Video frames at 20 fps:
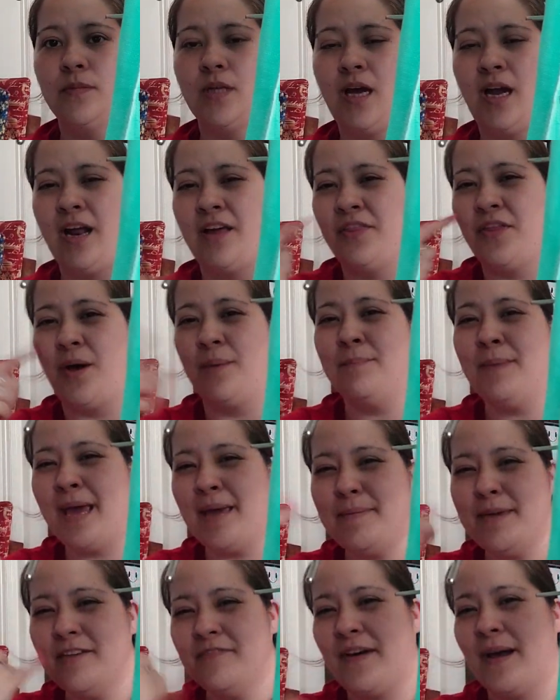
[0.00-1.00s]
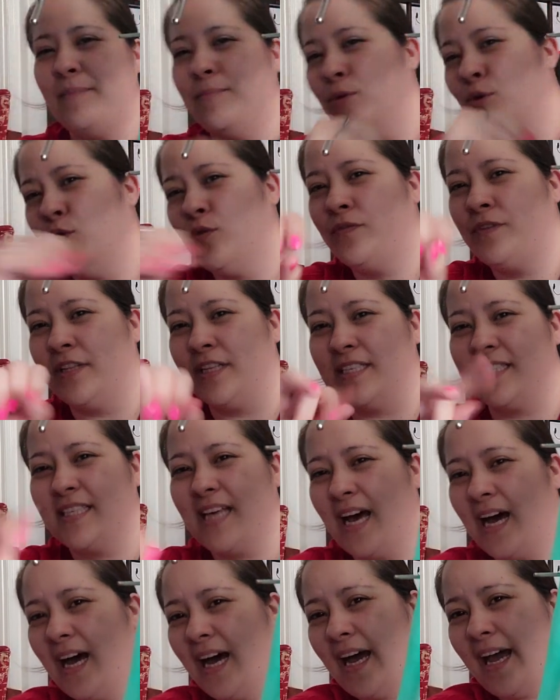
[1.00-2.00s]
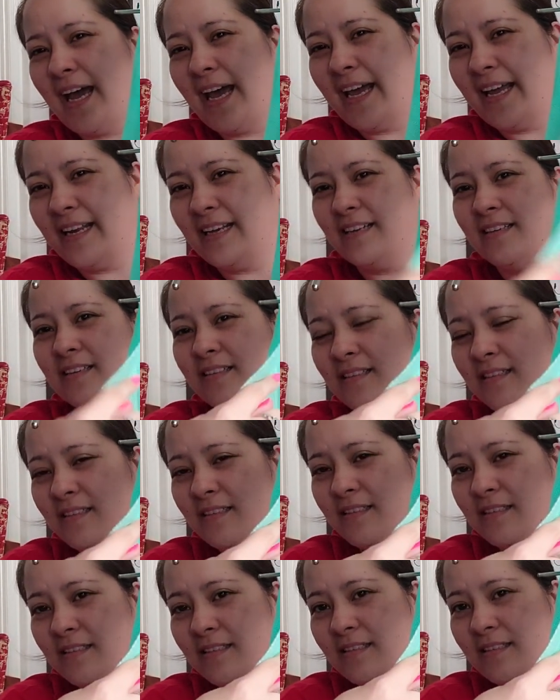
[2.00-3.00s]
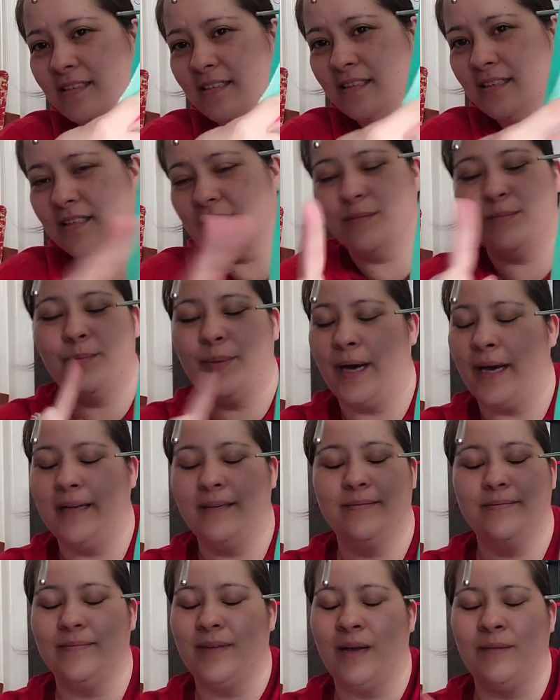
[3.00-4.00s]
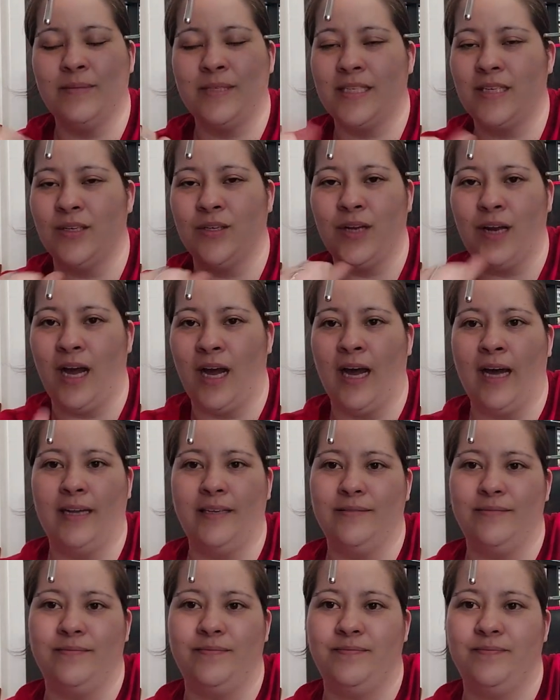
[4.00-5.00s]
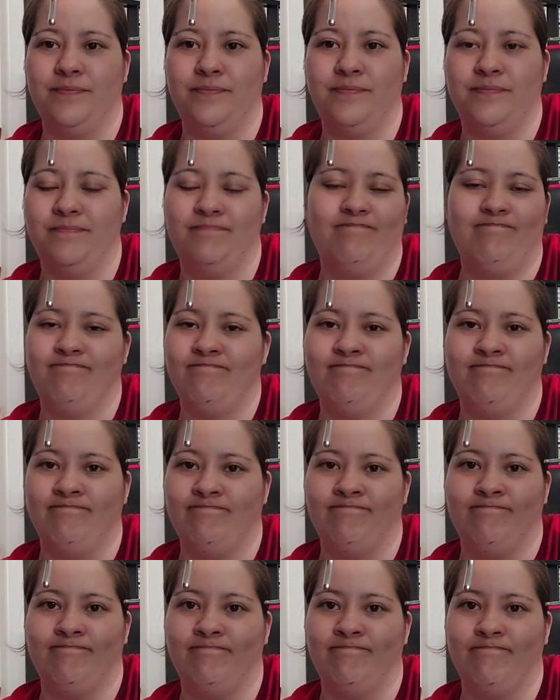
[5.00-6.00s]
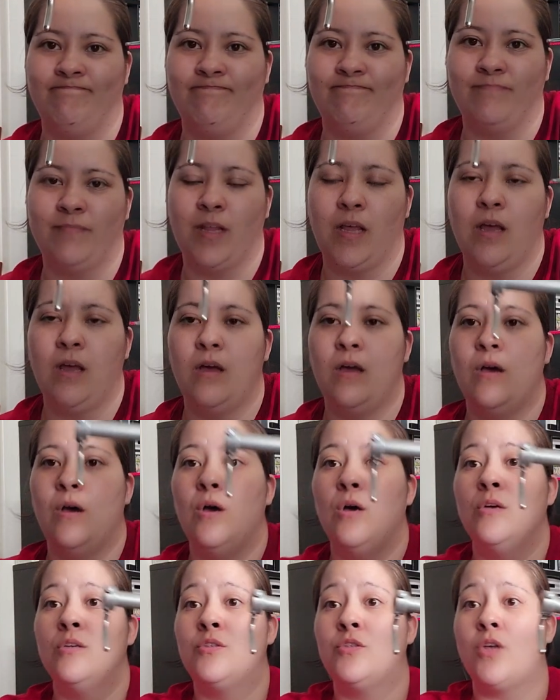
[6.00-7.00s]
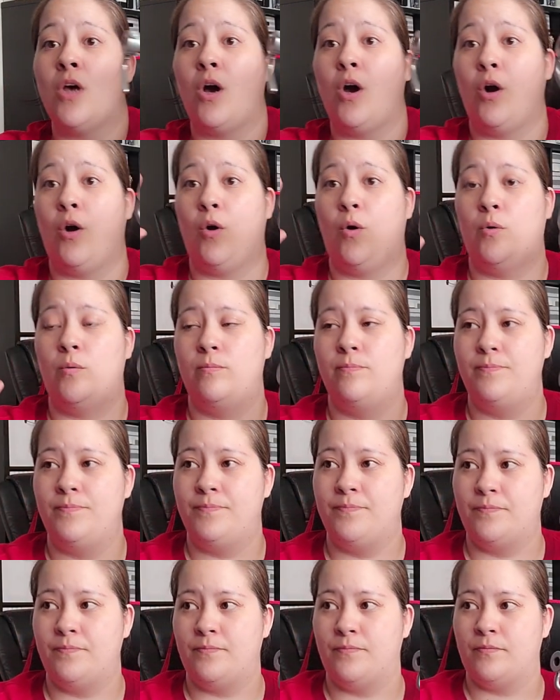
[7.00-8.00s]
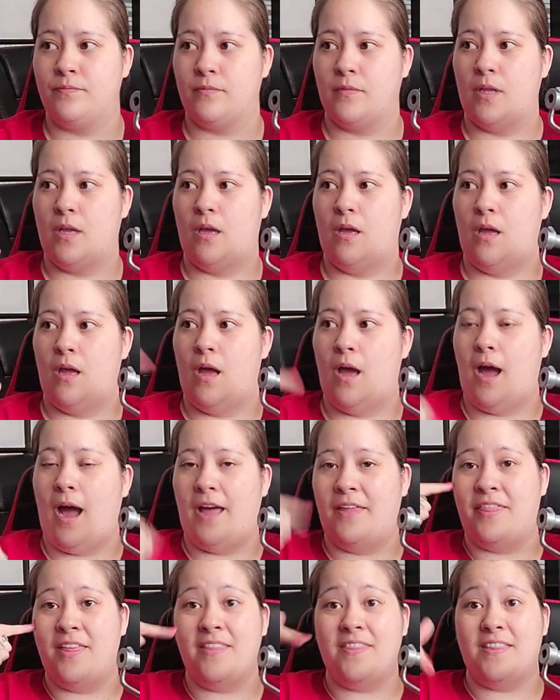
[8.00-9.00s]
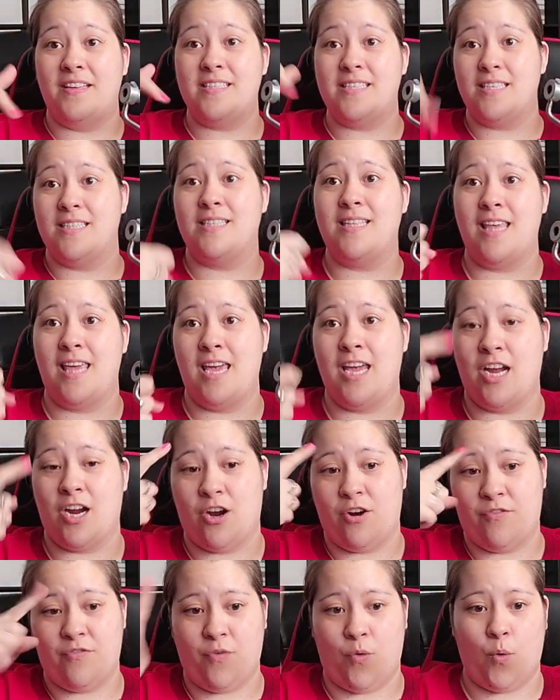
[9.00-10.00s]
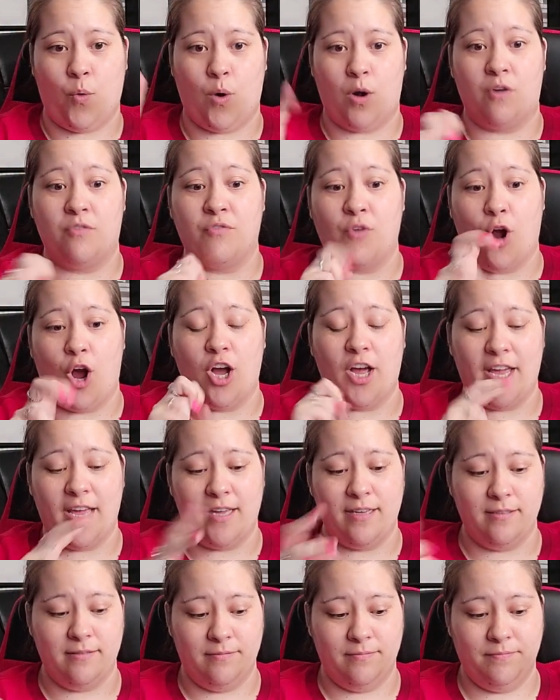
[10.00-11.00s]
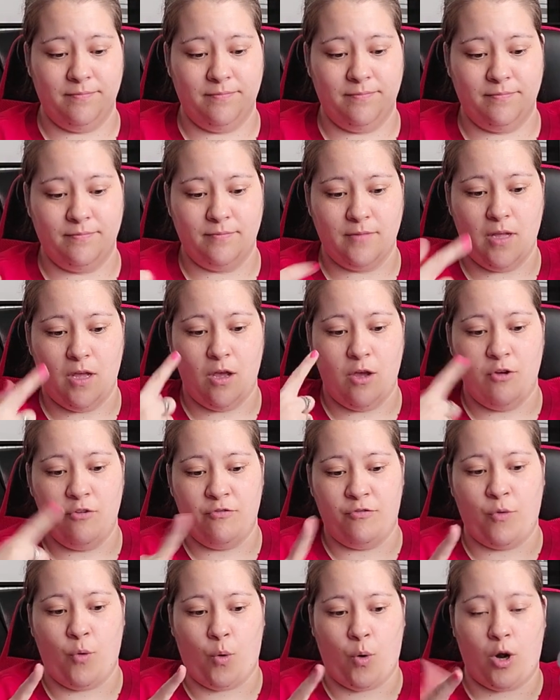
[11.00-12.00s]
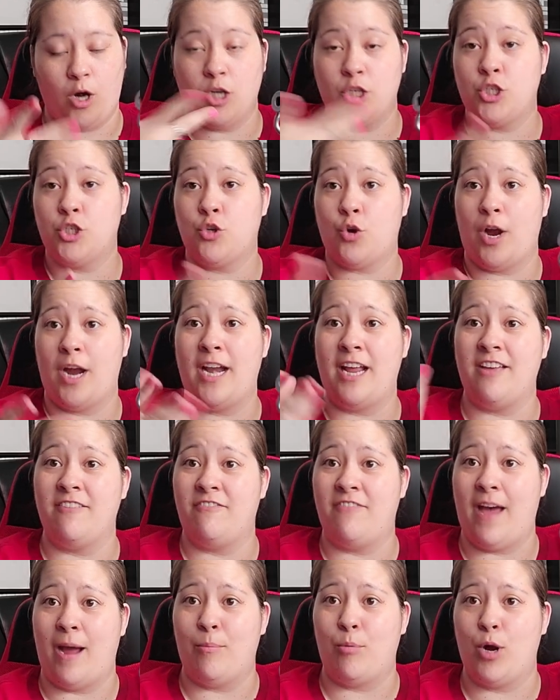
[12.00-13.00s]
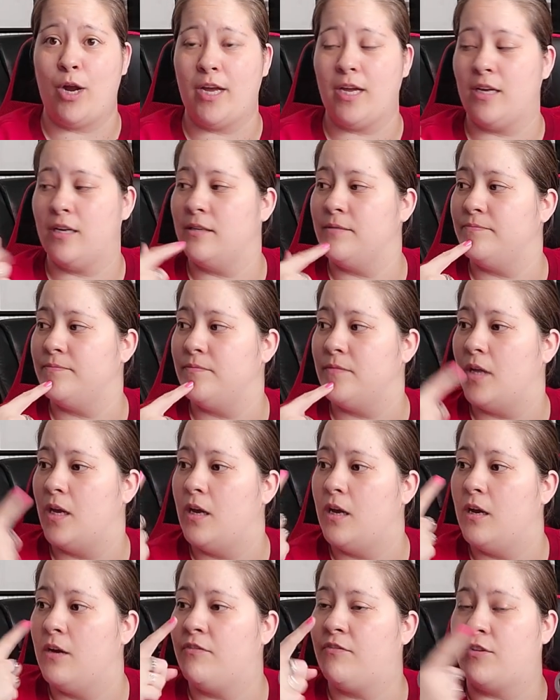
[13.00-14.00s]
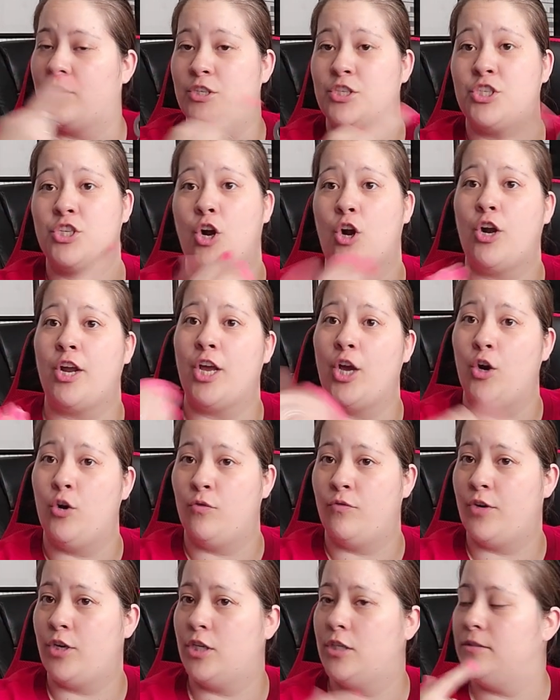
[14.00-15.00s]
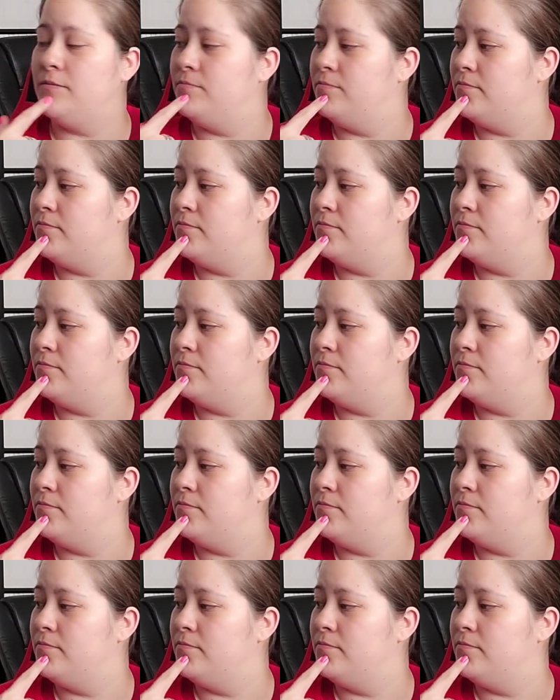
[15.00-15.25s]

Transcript: And I thought maybe if I move to the side, but I'm still not, mm -mm. So I think this is the year for frogging, for trading fabric, for starting over.